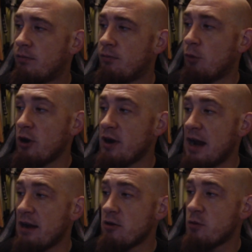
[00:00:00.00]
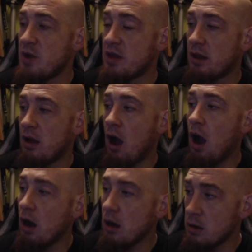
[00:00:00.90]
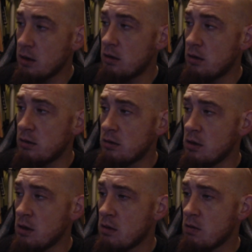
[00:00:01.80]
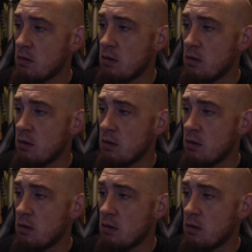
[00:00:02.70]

49ers beat the Cardinals.